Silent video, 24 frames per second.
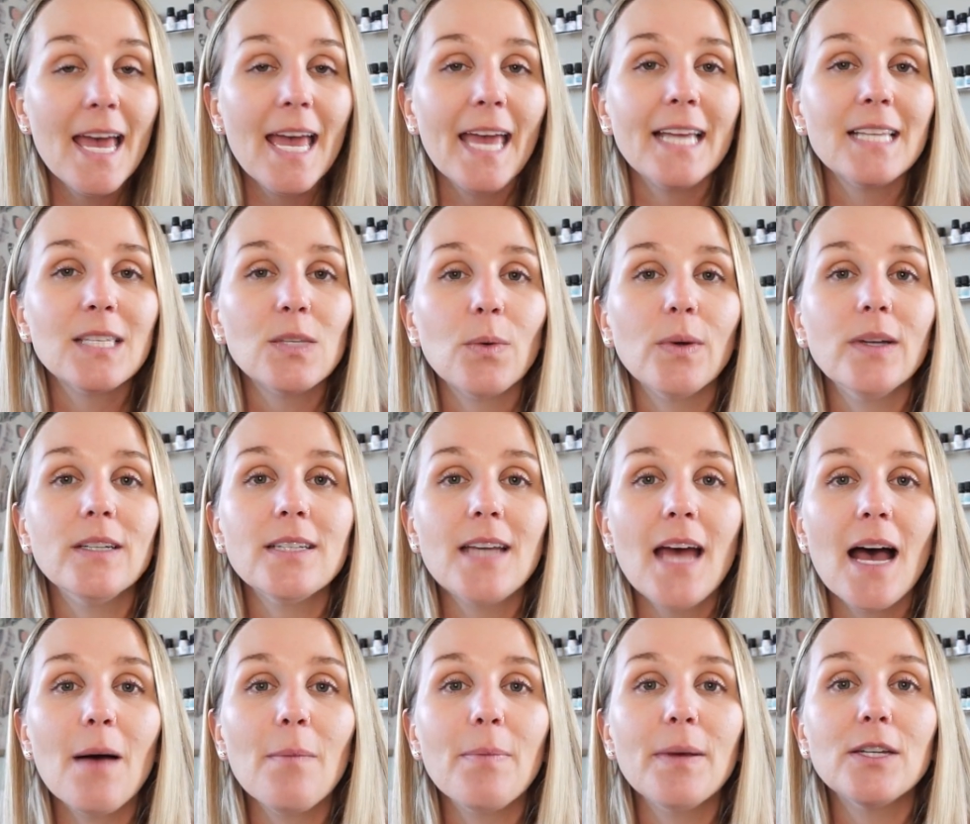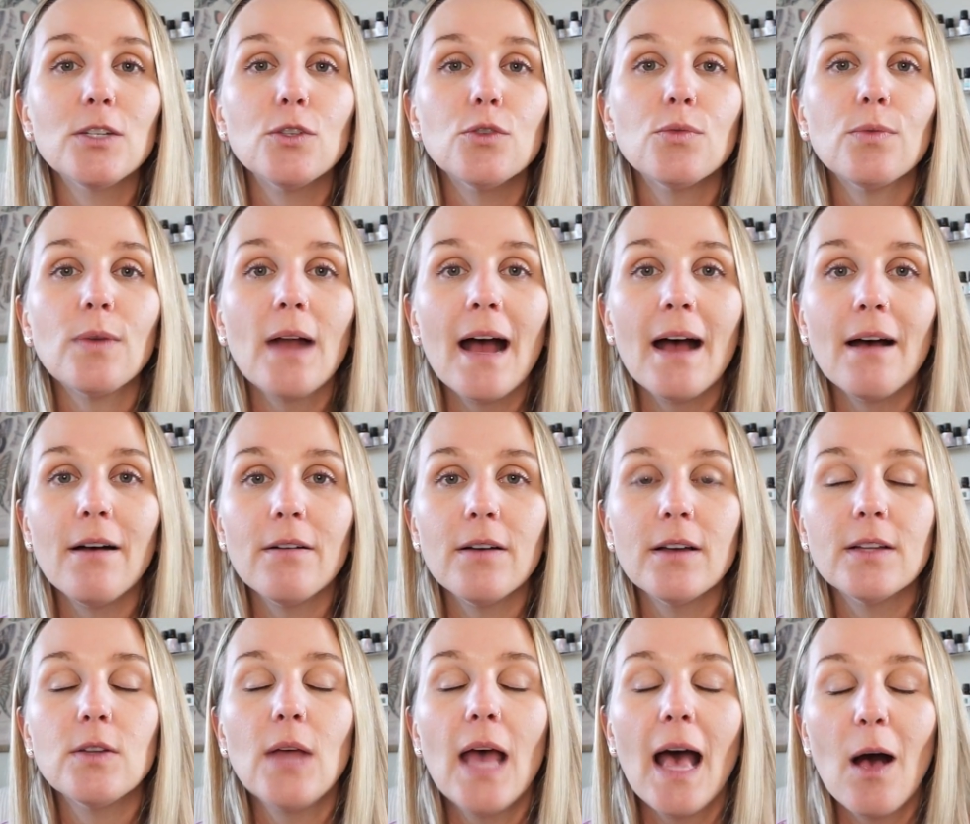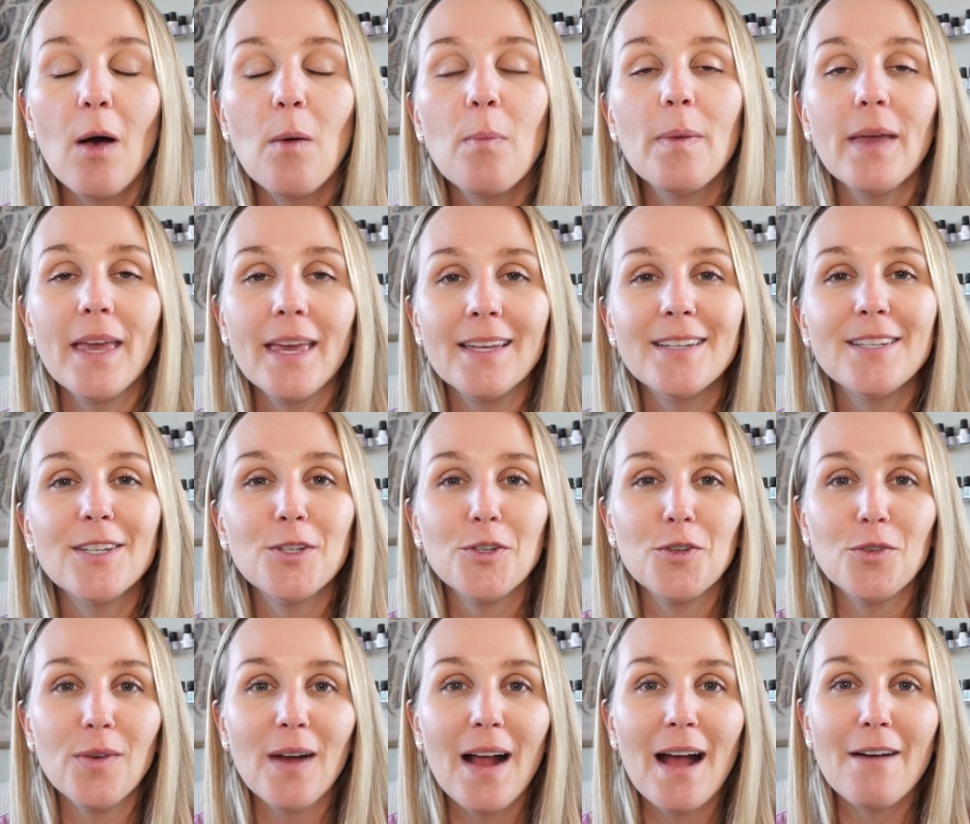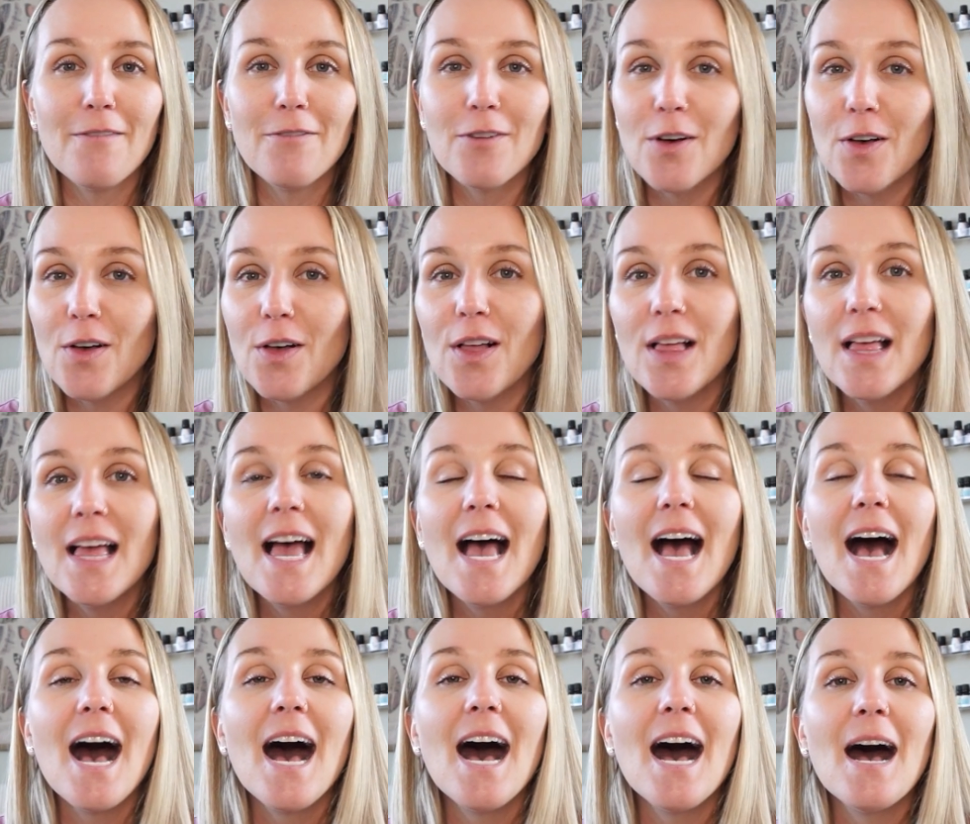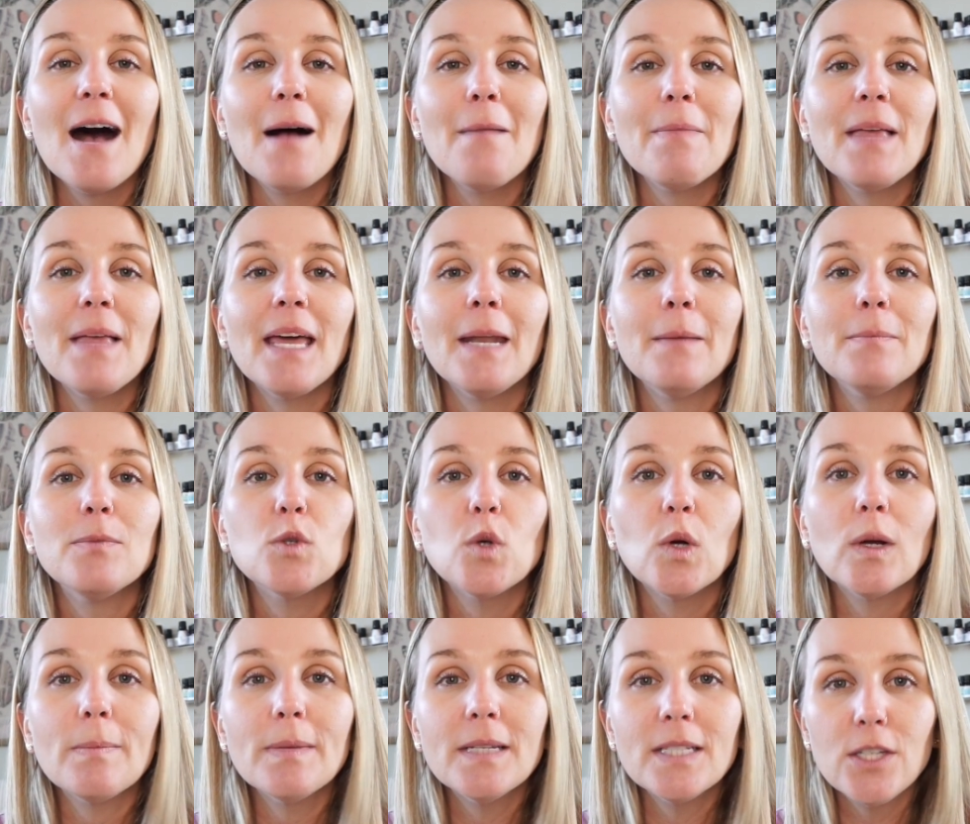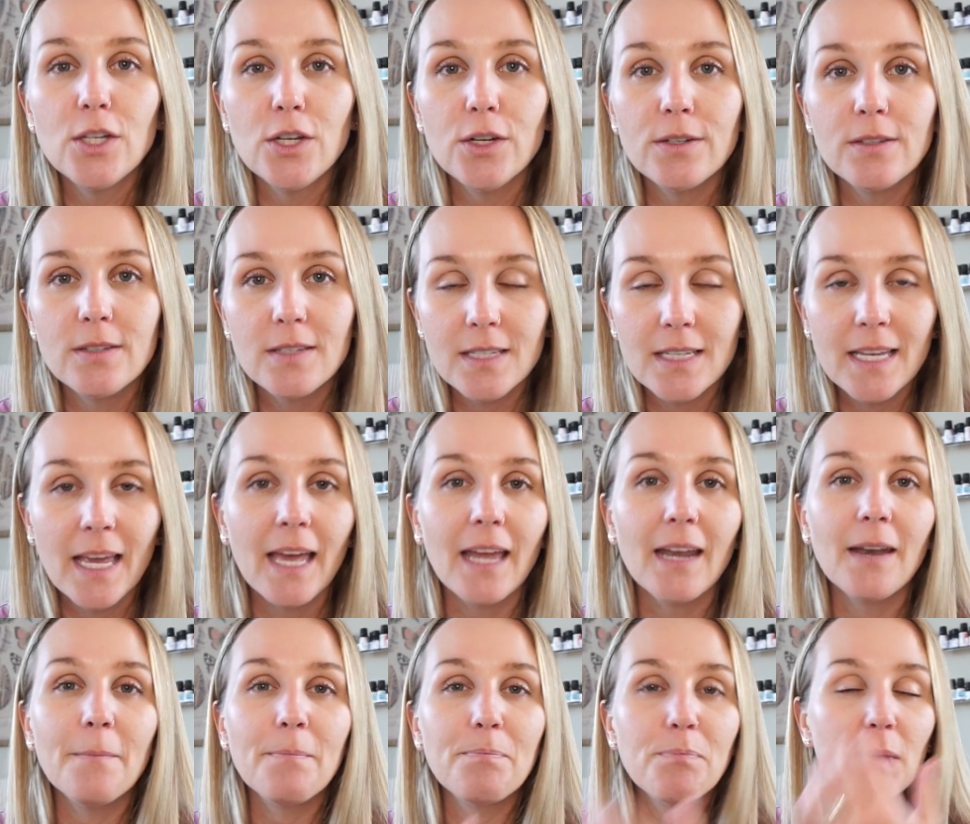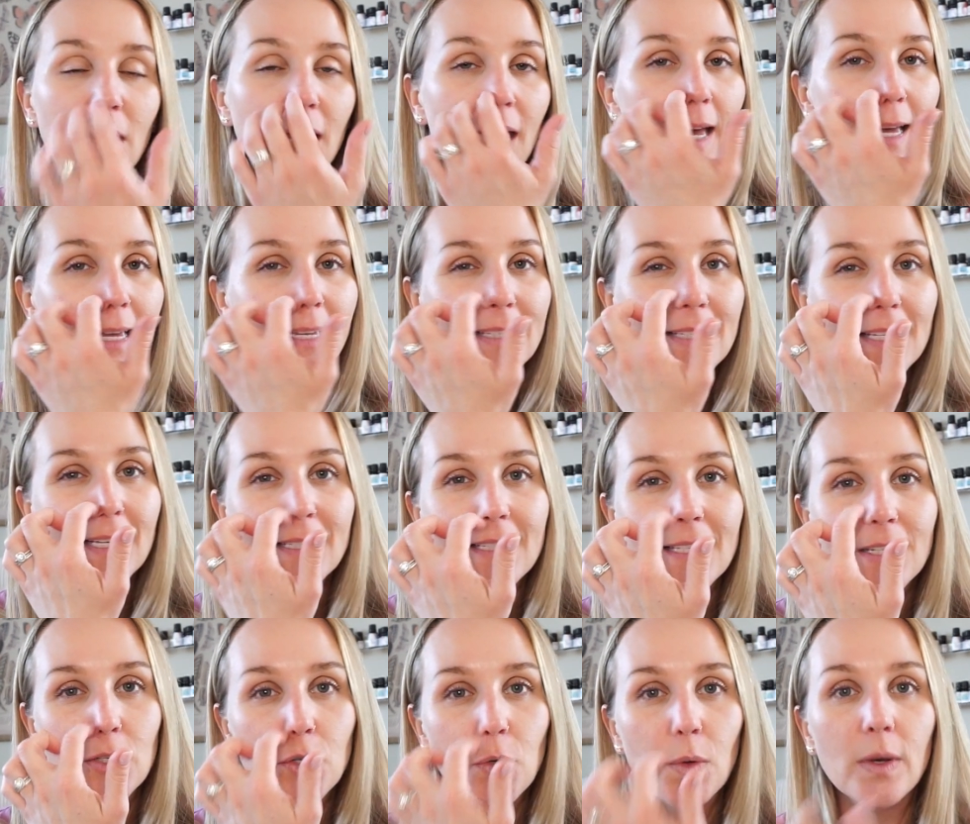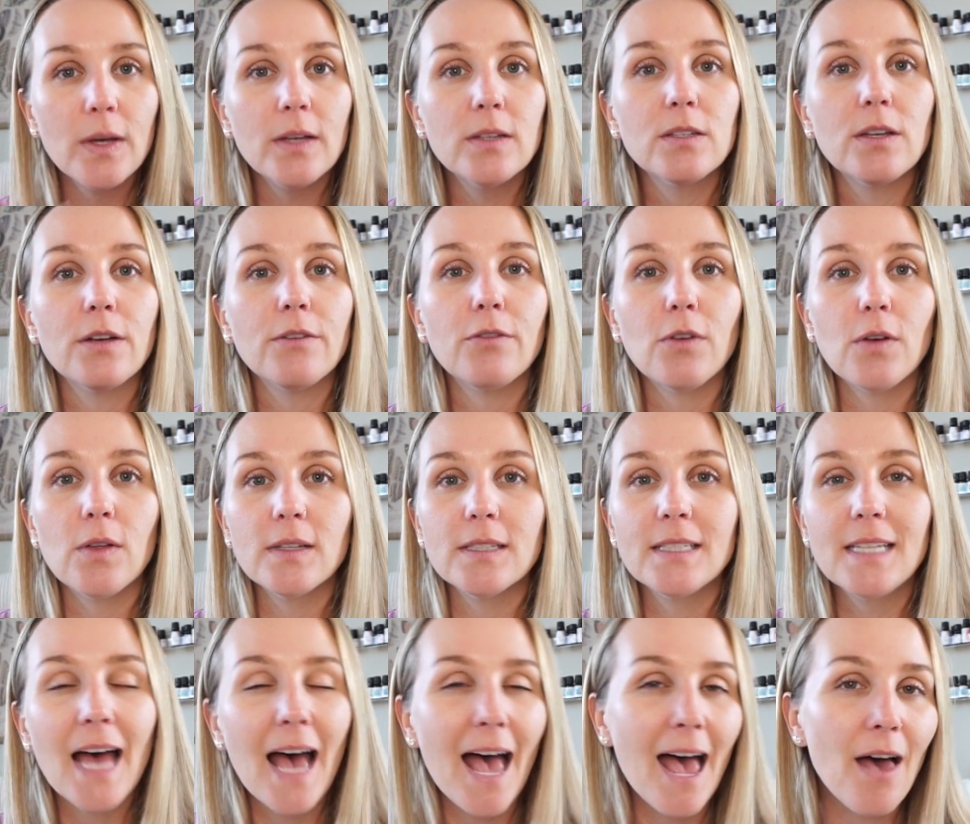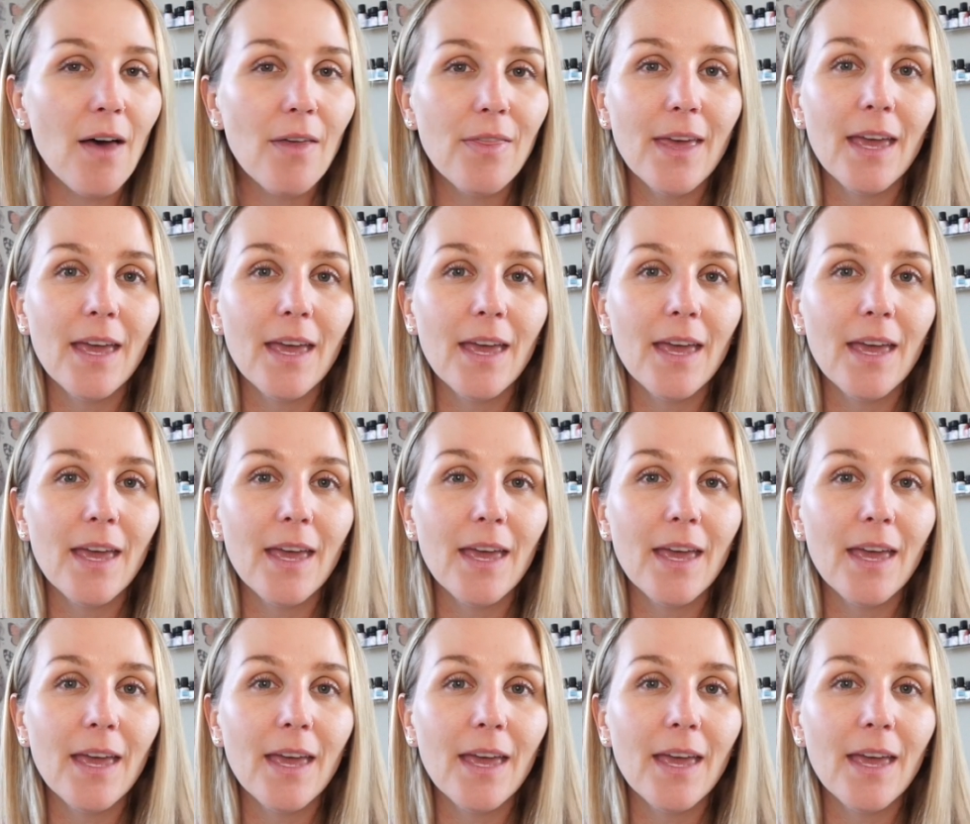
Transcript: It's going to help it travel and absorb into your skin, because essential oils are volatile.